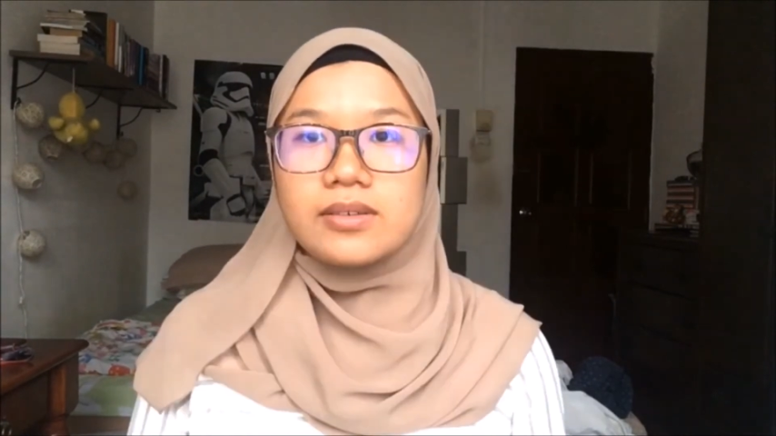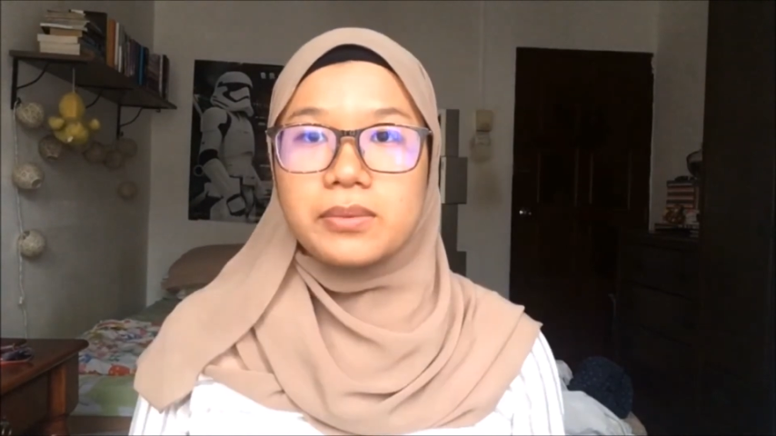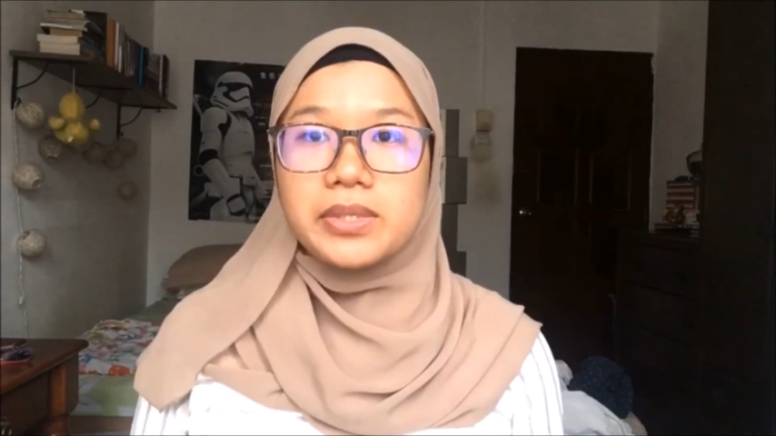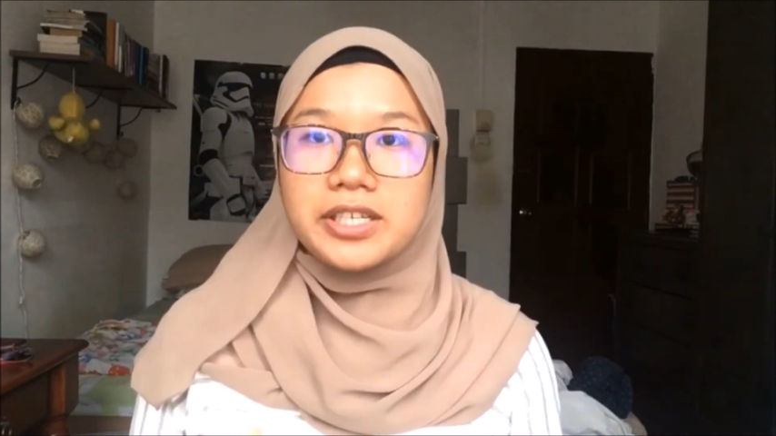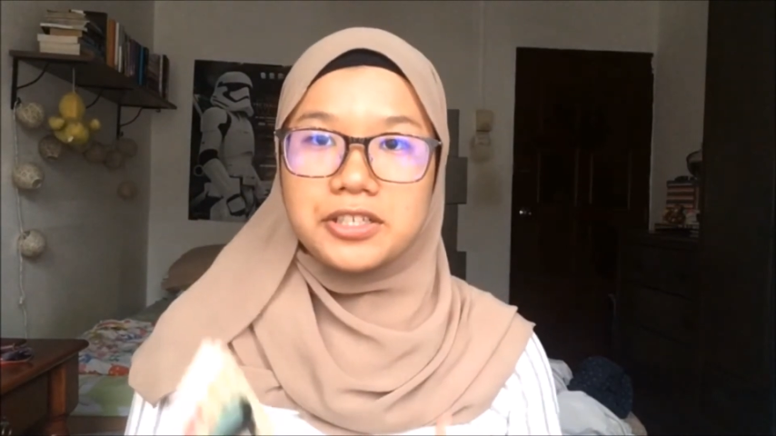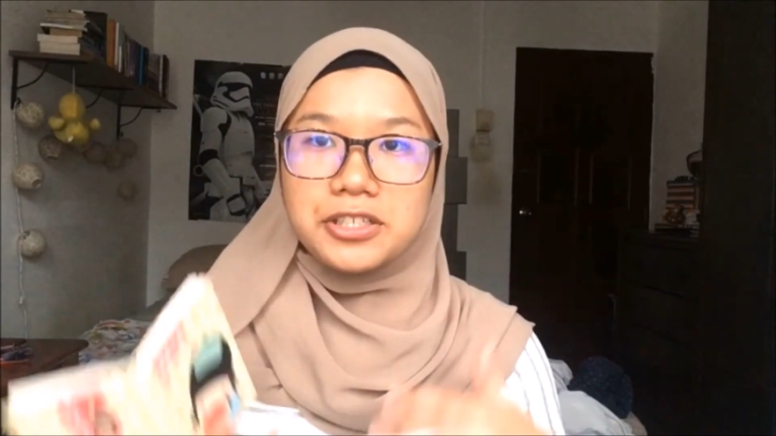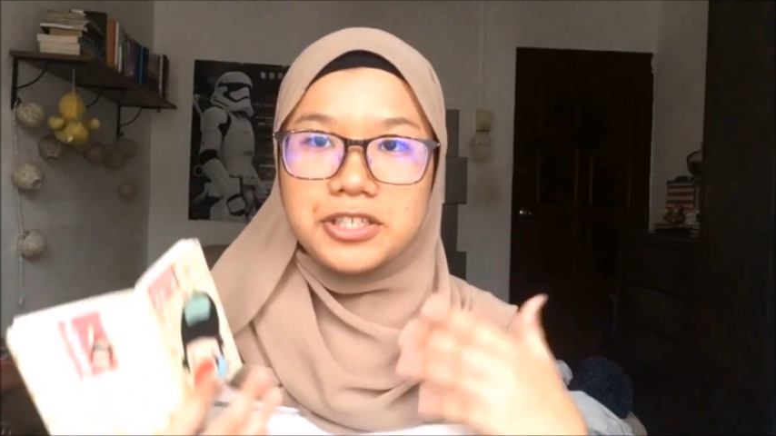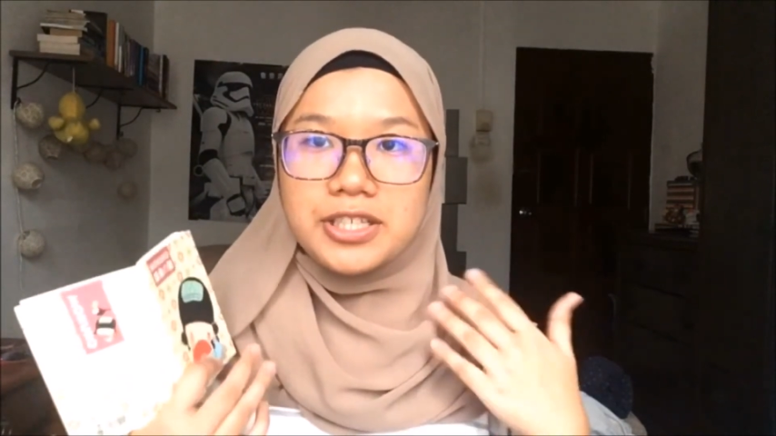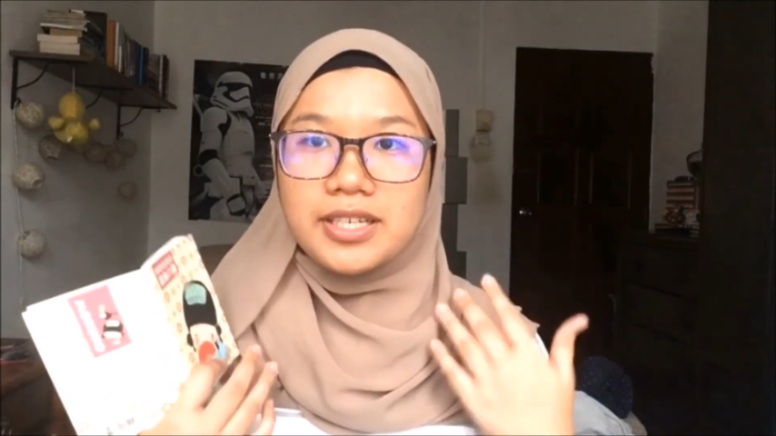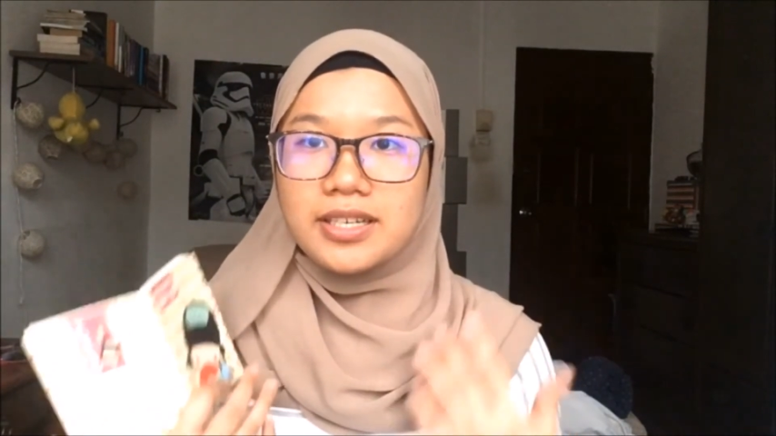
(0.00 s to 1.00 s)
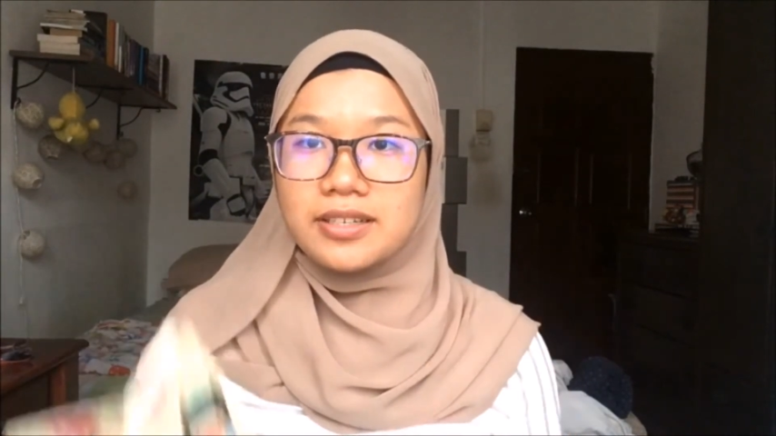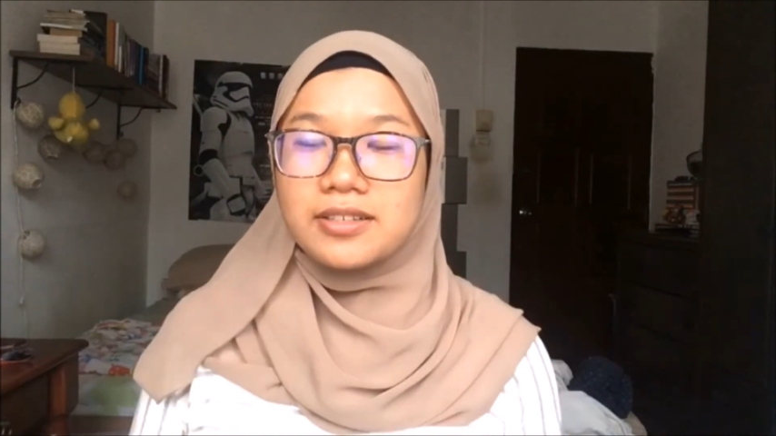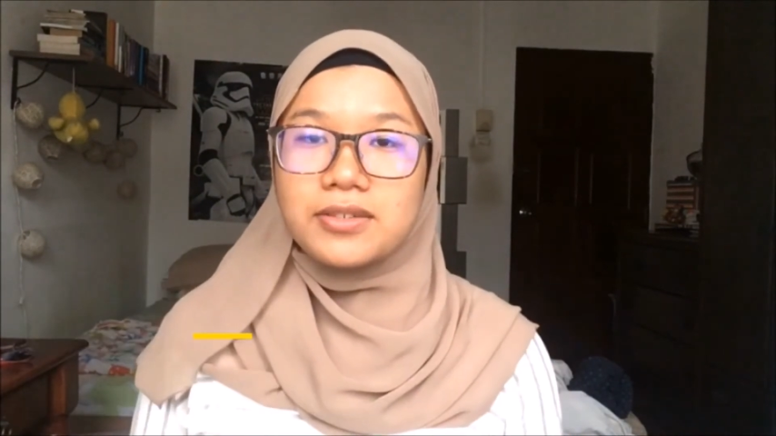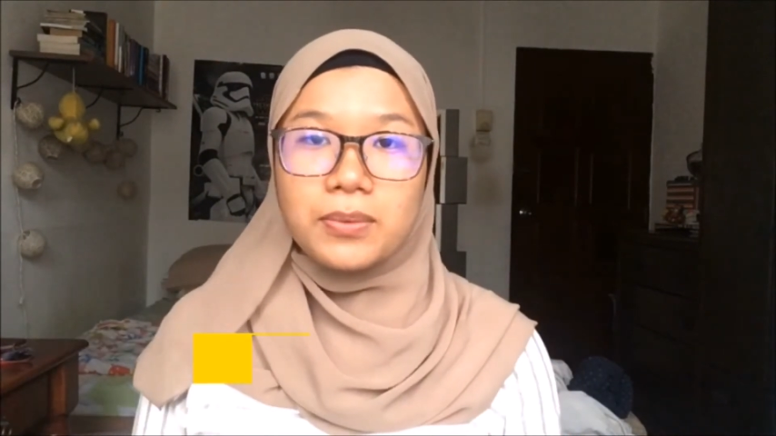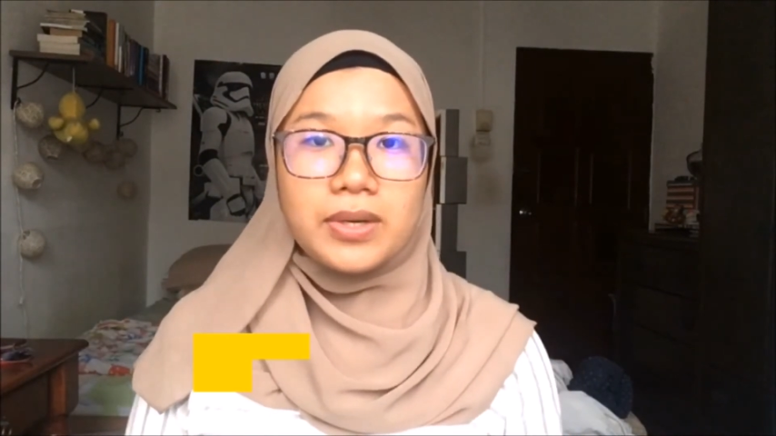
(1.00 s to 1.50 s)
Wind energy
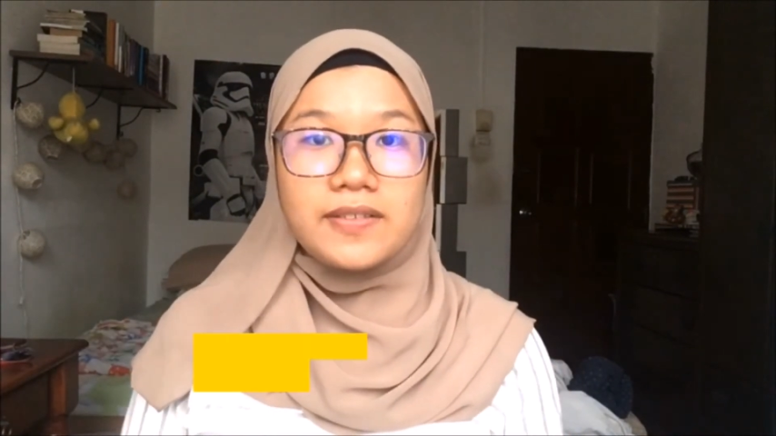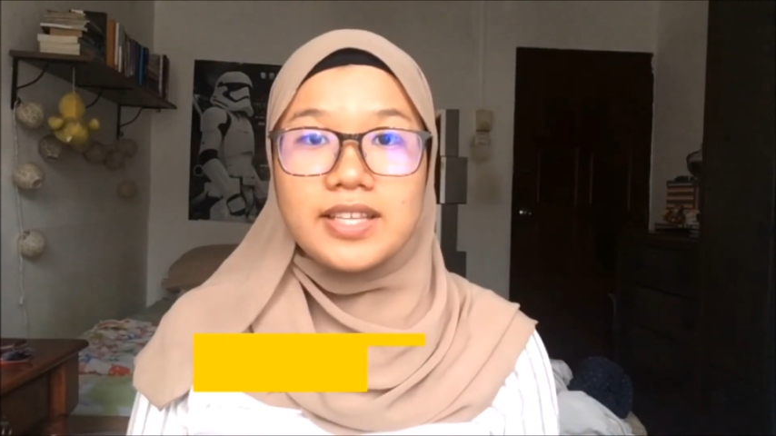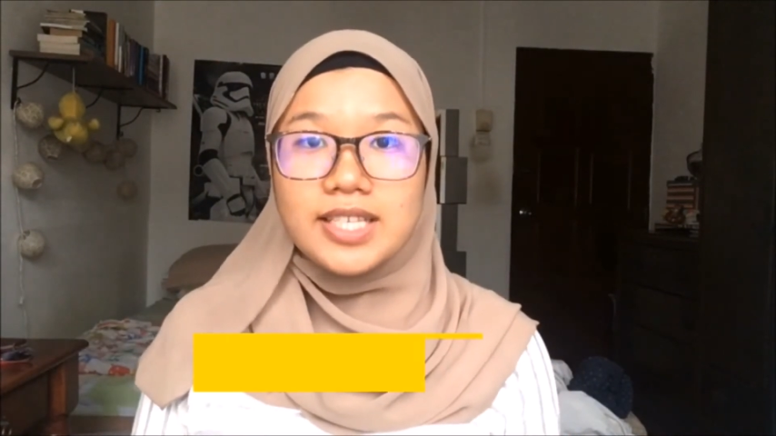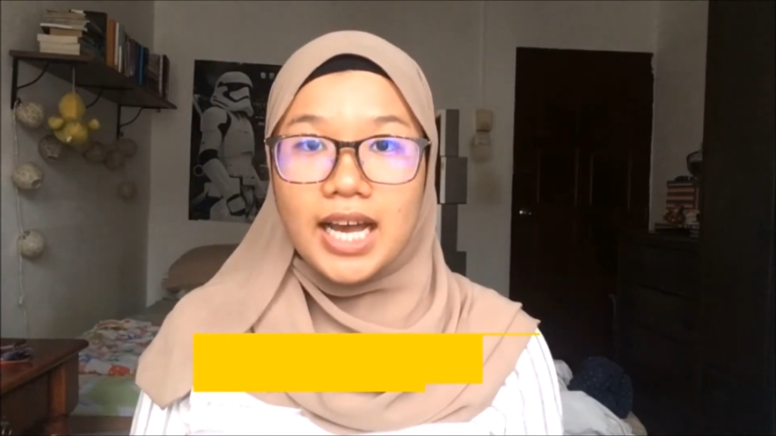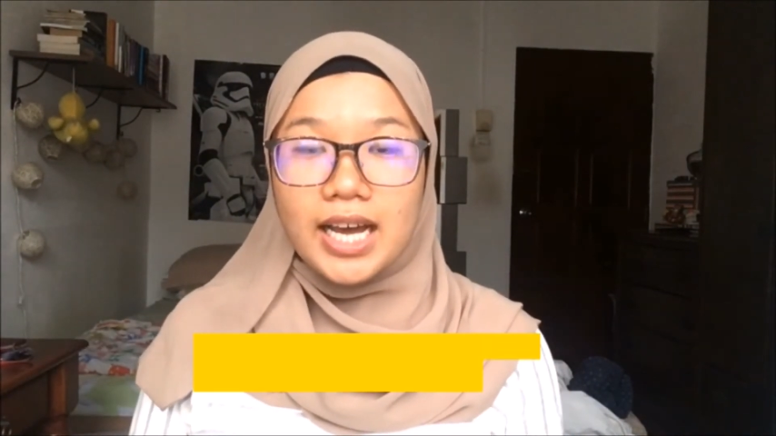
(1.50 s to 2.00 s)
is one of the